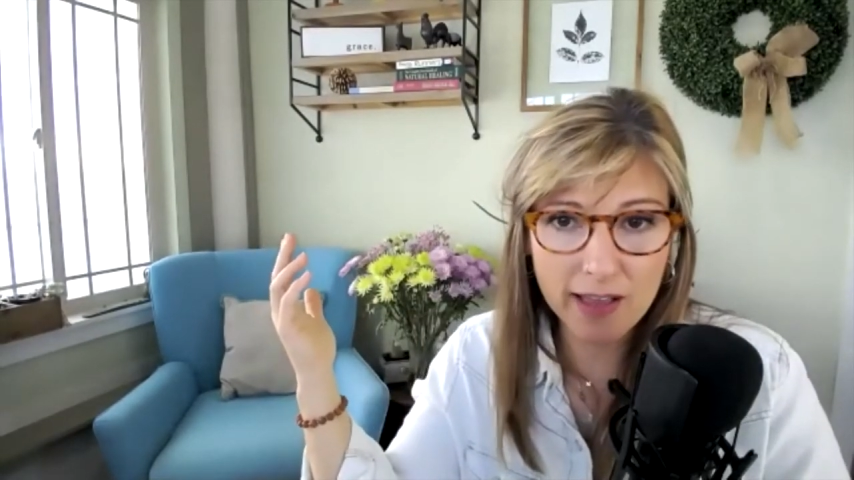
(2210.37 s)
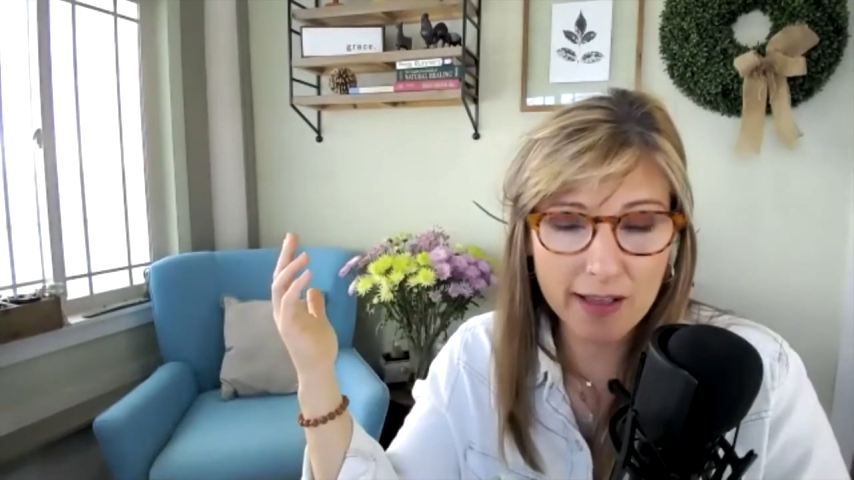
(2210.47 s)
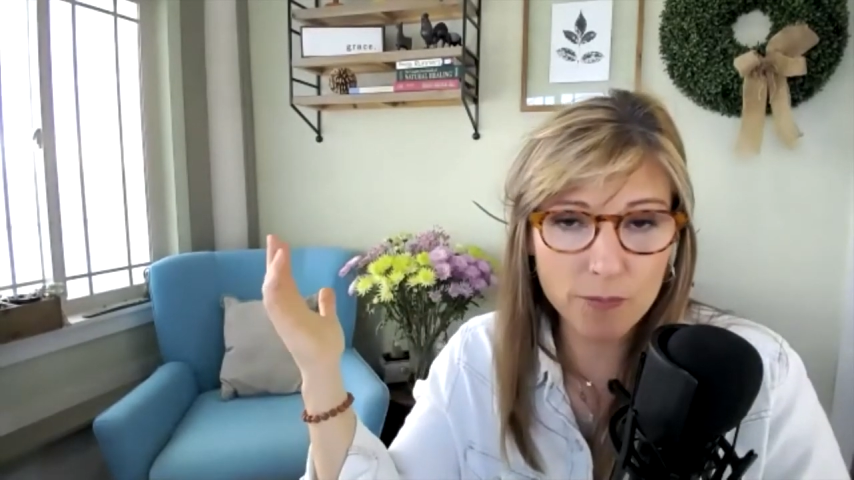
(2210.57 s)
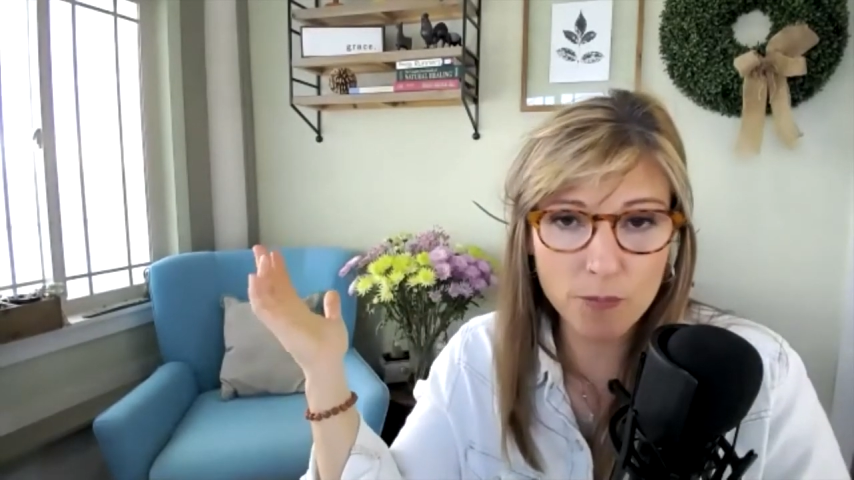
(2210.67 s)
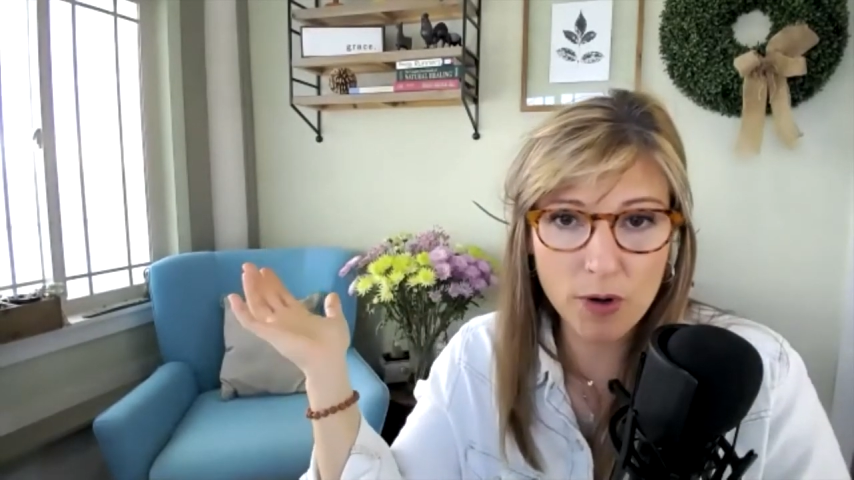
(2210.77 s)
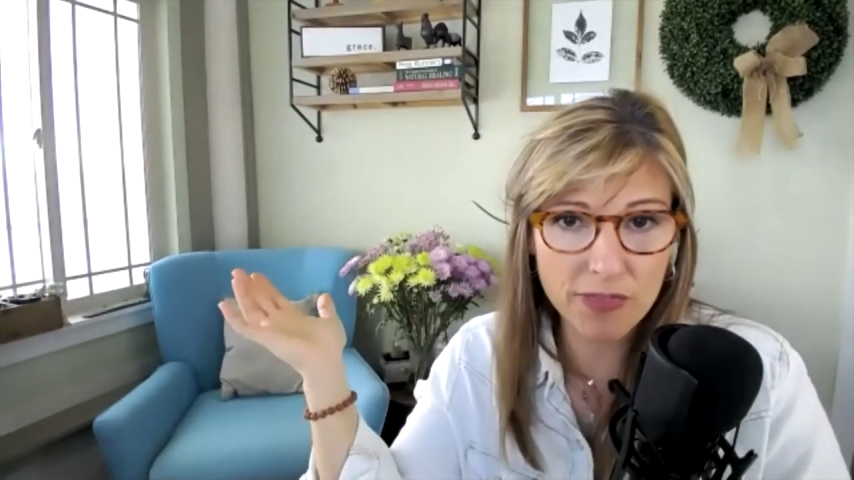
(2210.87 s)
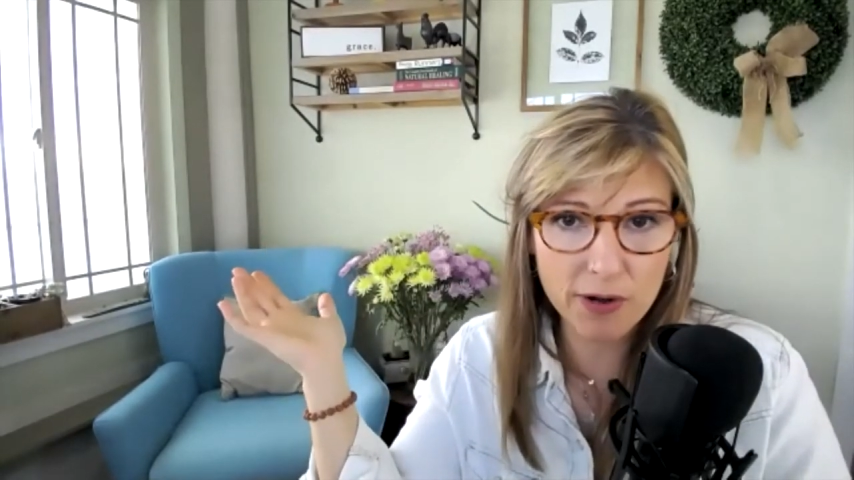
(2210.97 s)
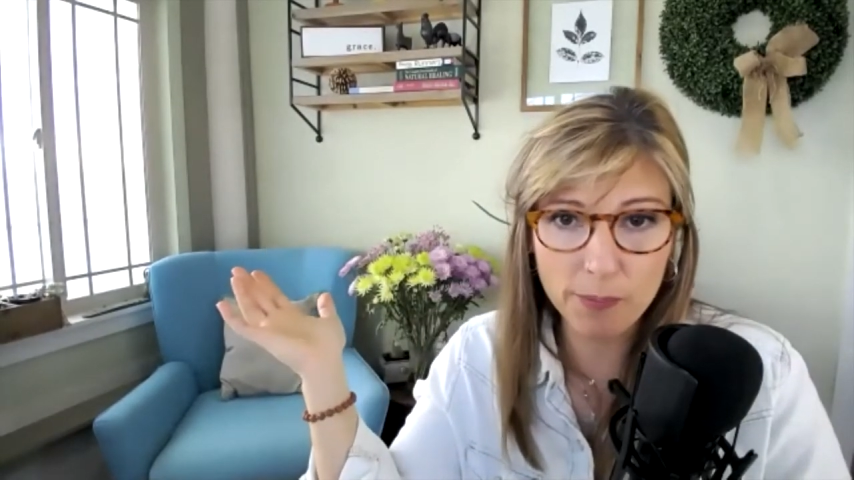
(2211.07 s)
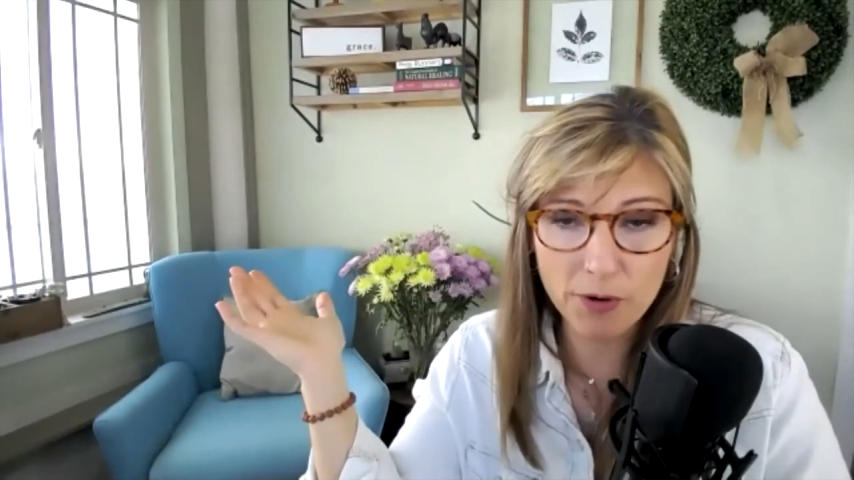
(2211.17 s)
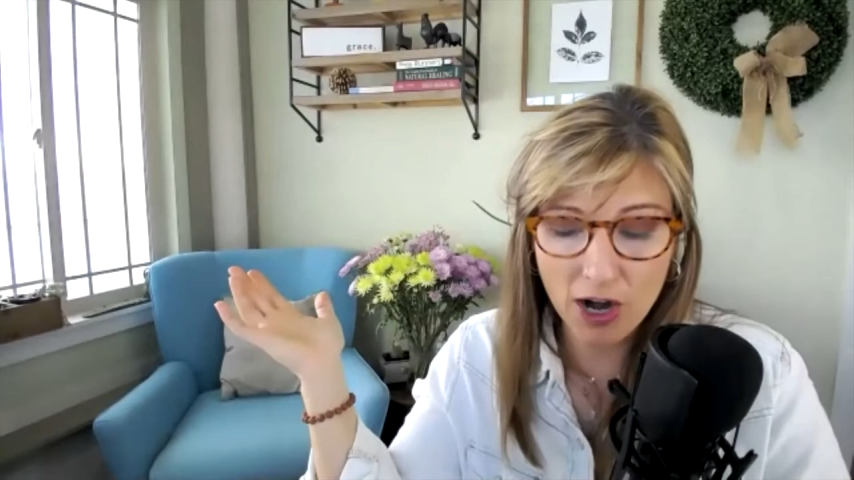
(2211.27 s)
with
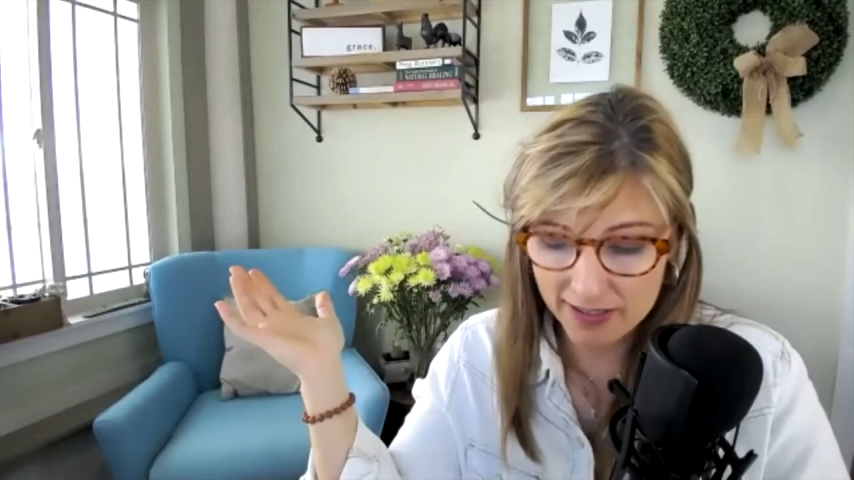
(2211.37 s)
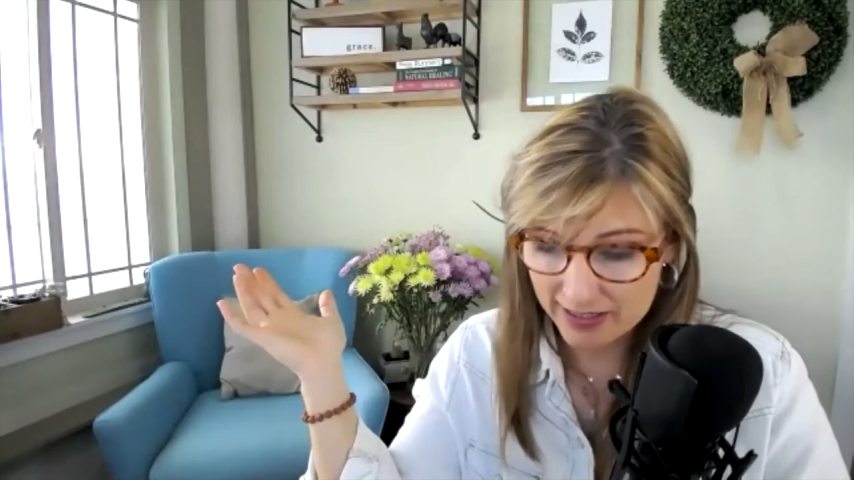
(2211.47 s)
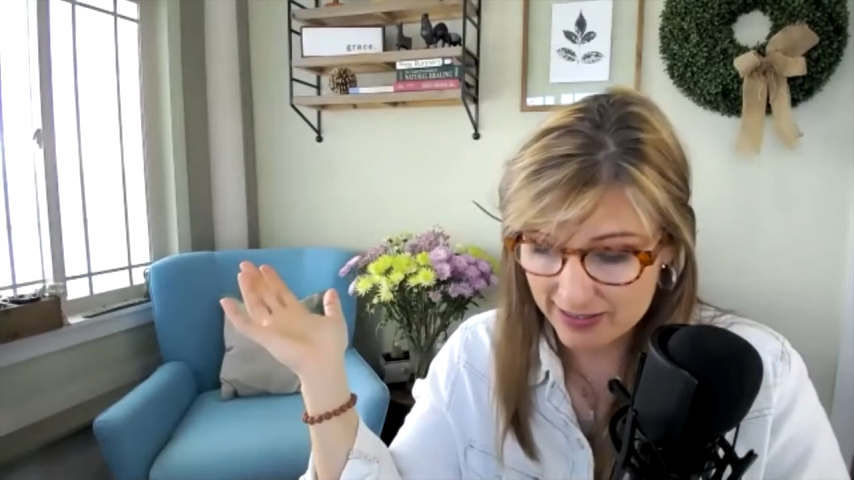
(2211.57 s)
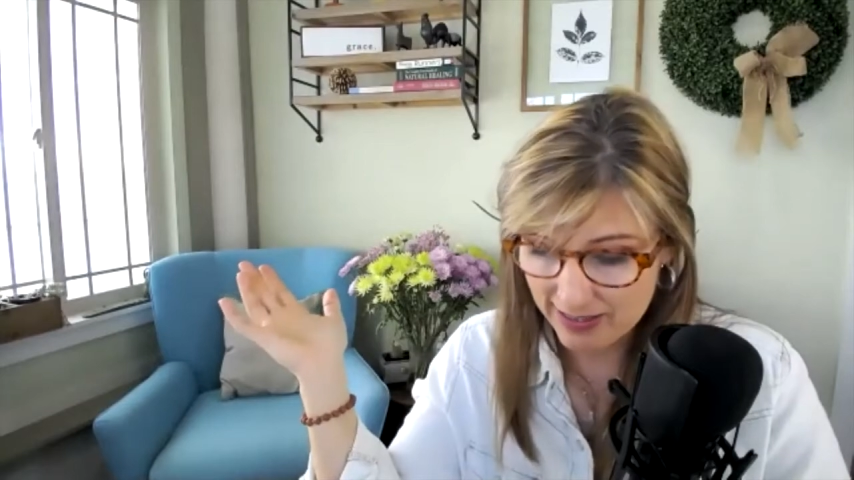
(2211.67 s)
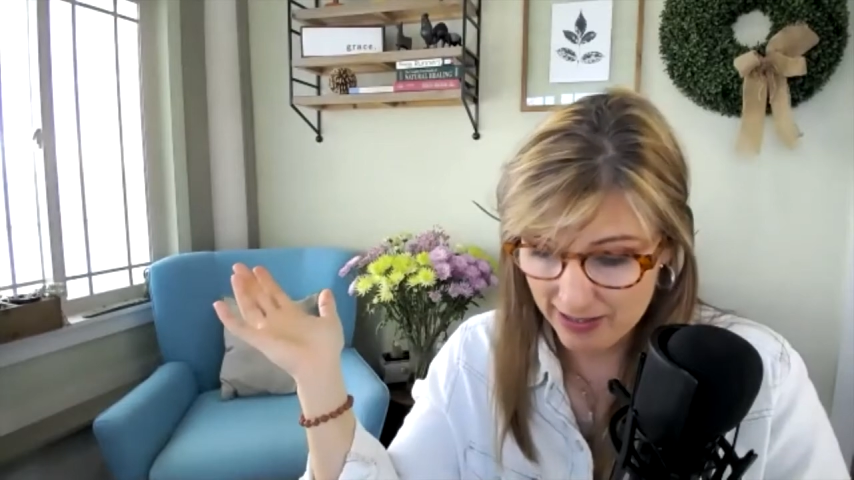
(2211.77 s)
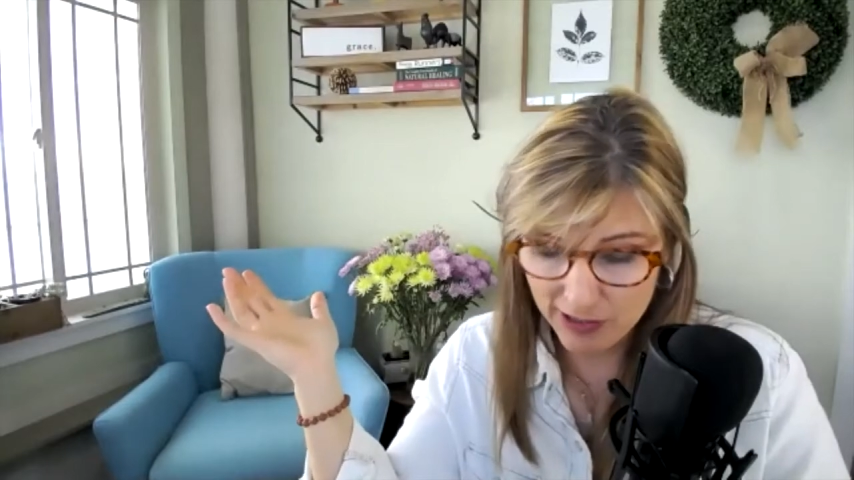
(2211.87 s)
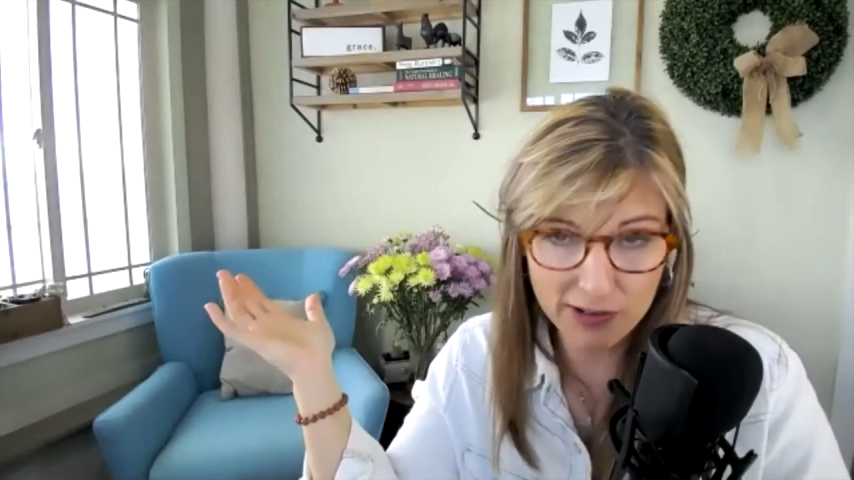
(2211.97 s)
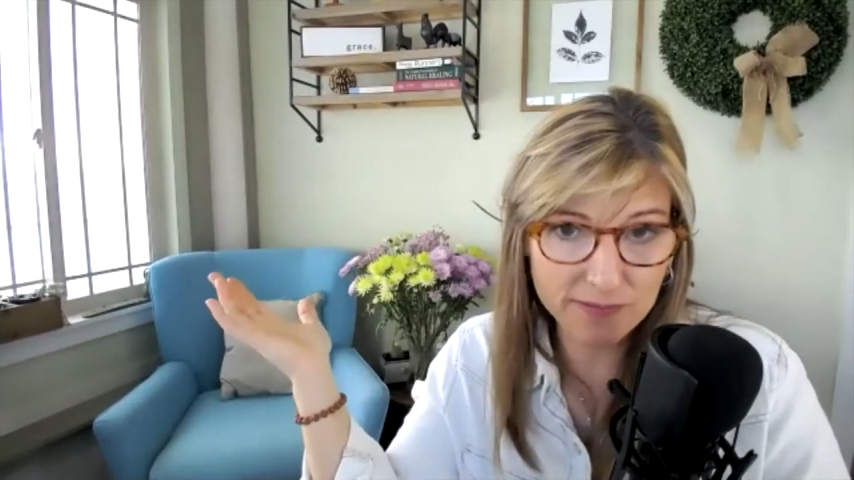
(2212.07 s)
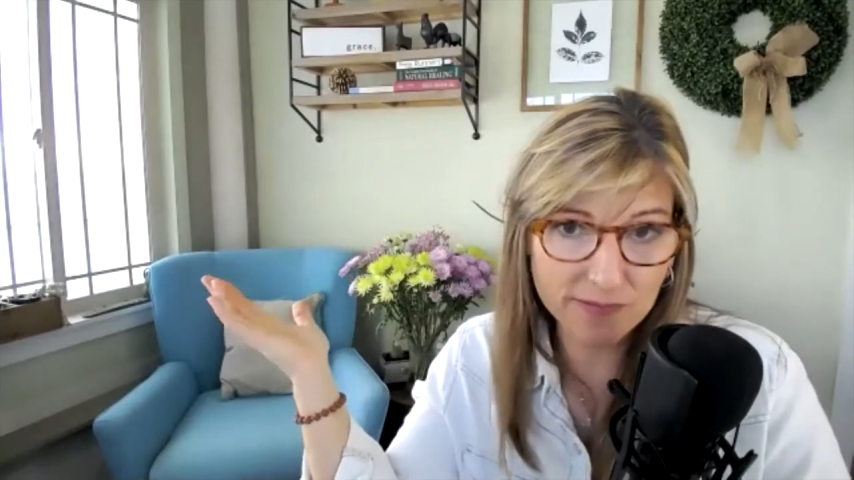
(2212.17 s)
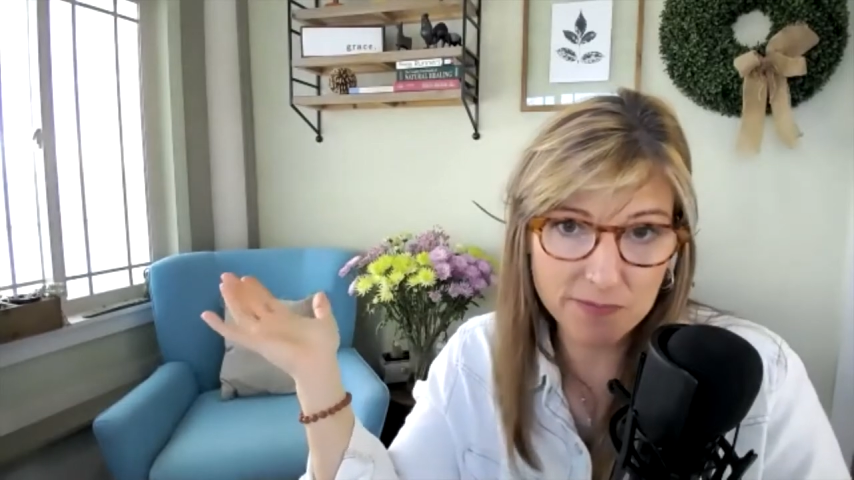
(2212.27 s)
their products, then
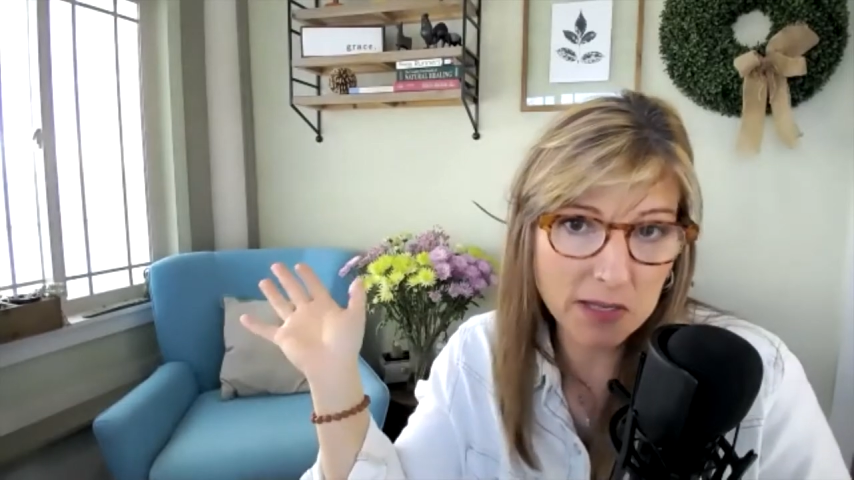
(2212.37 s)
they're,